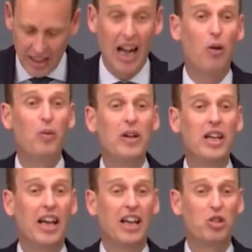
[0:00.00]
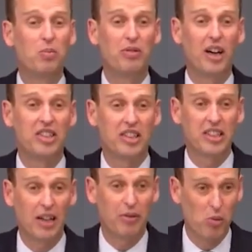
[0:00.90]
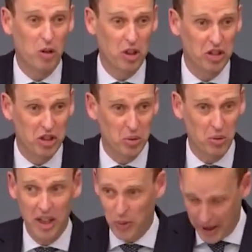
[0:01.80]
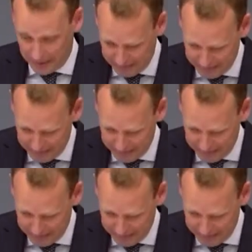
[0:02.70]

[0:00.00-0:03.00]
Now, we as supervisors have homework to do as well.